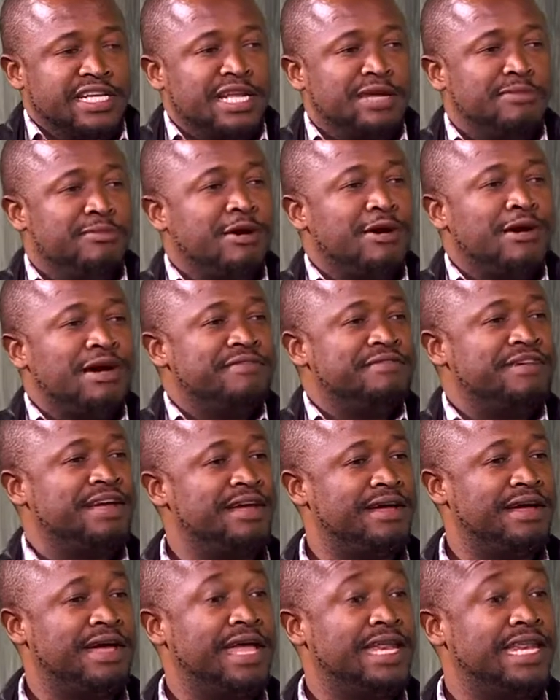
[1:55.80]
my wife
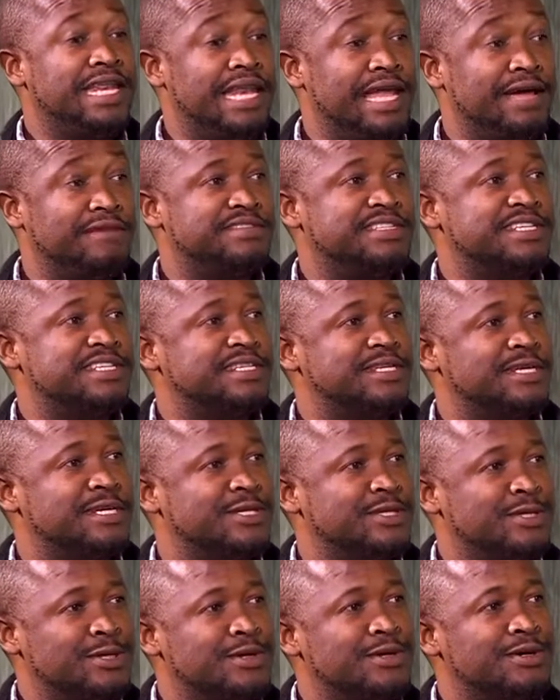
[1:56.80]
had left us,
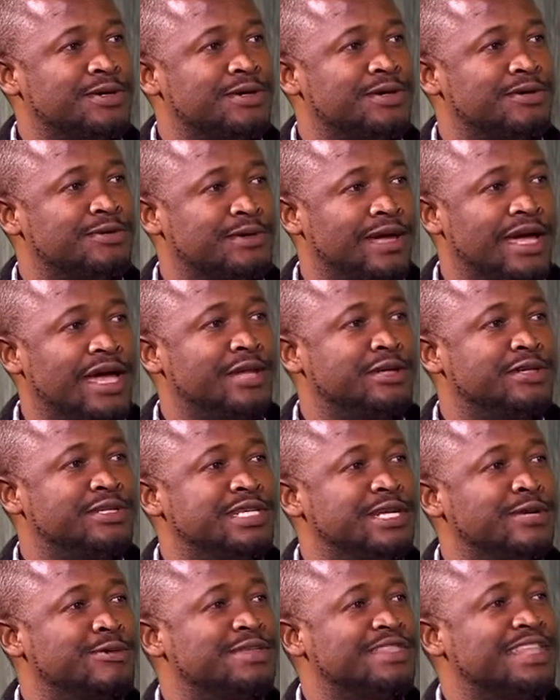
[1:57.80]
so we had to
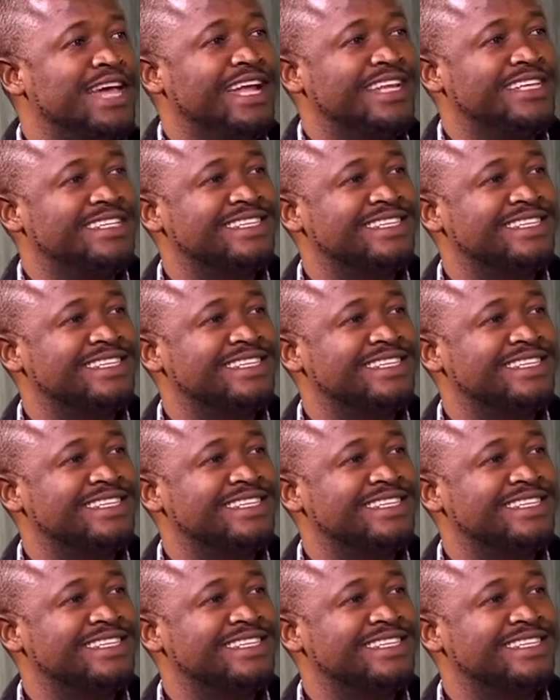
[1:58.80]
deal with that.